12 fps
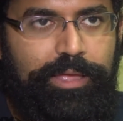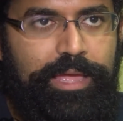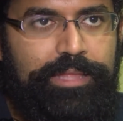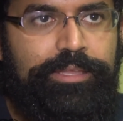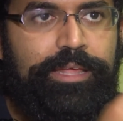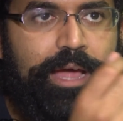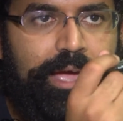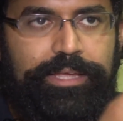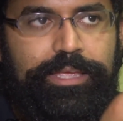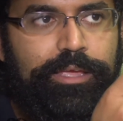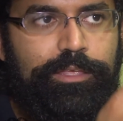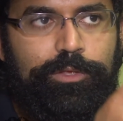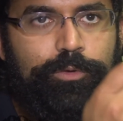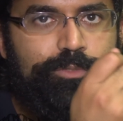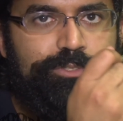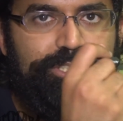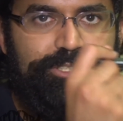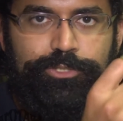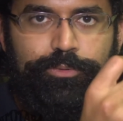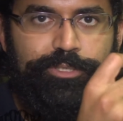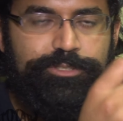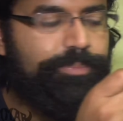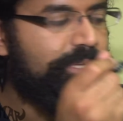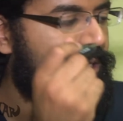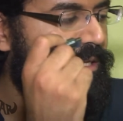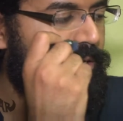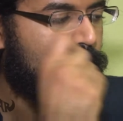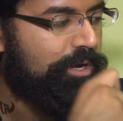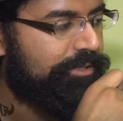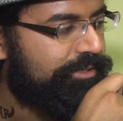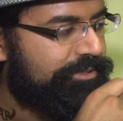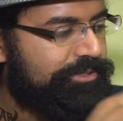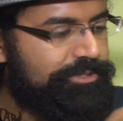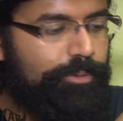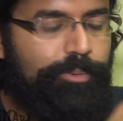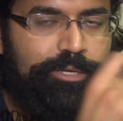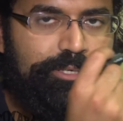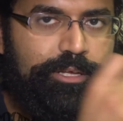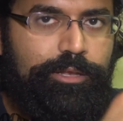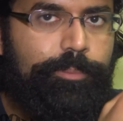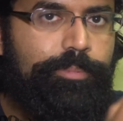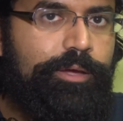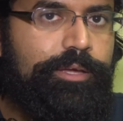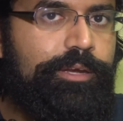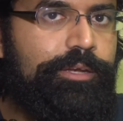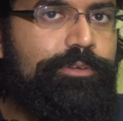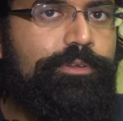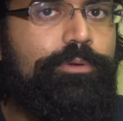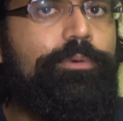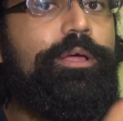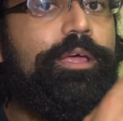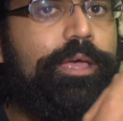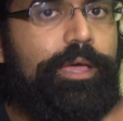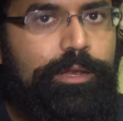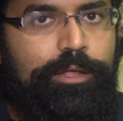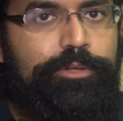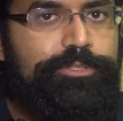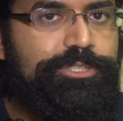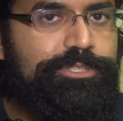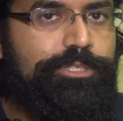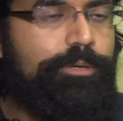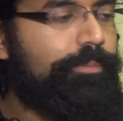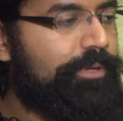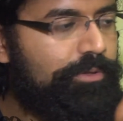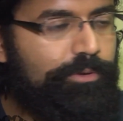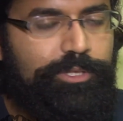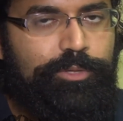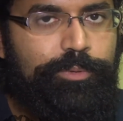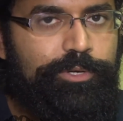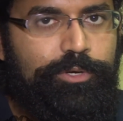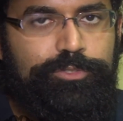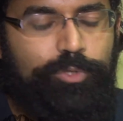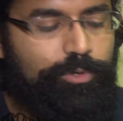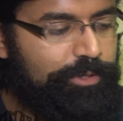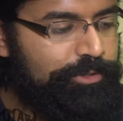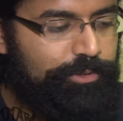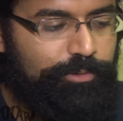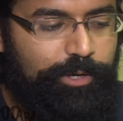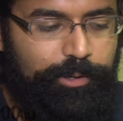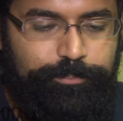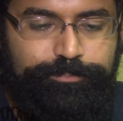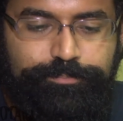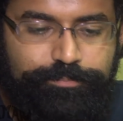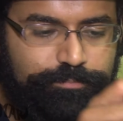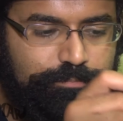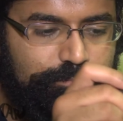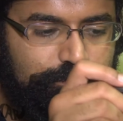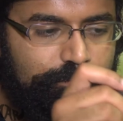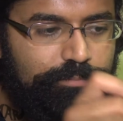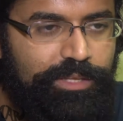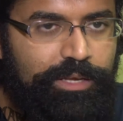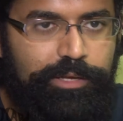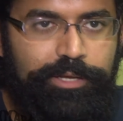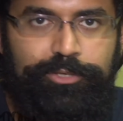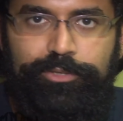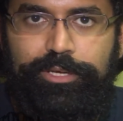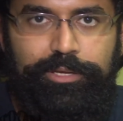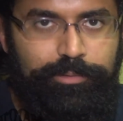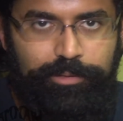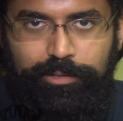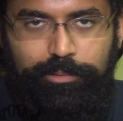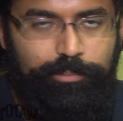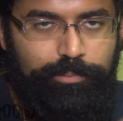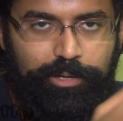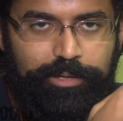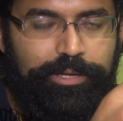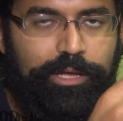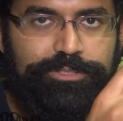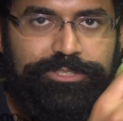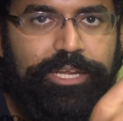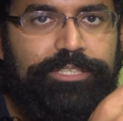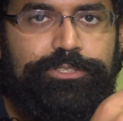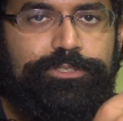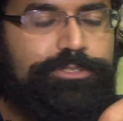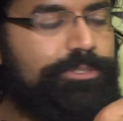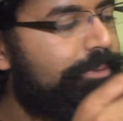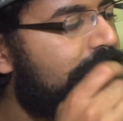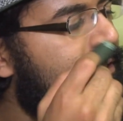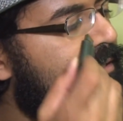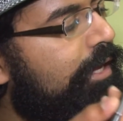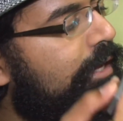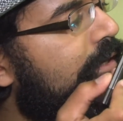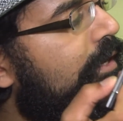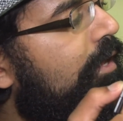And then I can't use this USB key on the system until I plug it into another system, including the Windows, or into the Galaxy Nexus or something like that,